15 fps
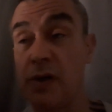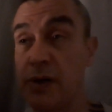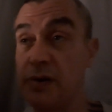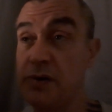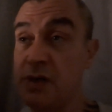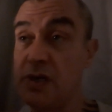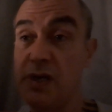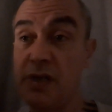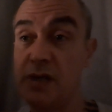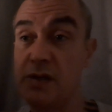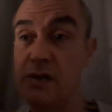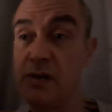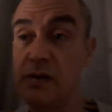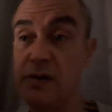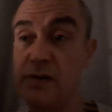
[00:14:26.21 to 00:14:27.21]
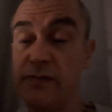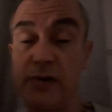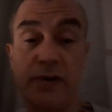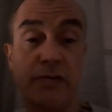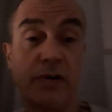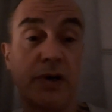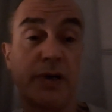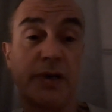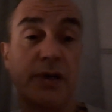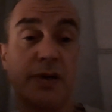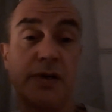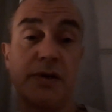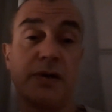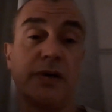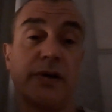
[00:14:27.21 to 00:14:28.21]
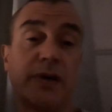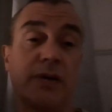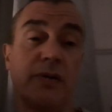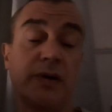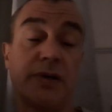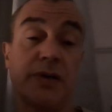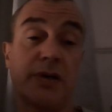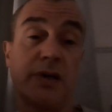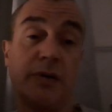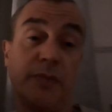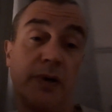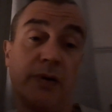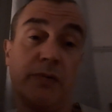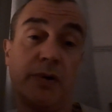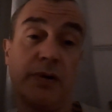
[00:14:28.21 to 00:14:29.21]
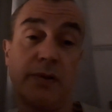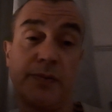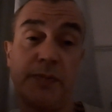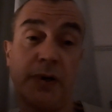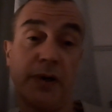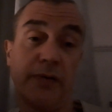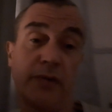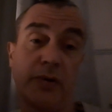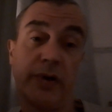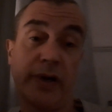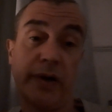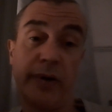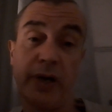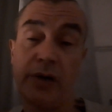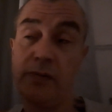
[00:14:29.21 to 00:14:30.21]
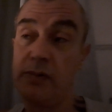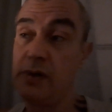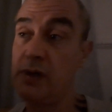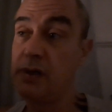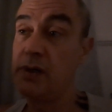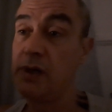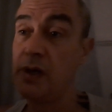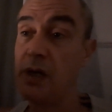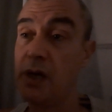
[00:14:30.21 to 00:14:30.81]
Like I say, there's loads of other ideas that I just come up with, but I've got no outlet.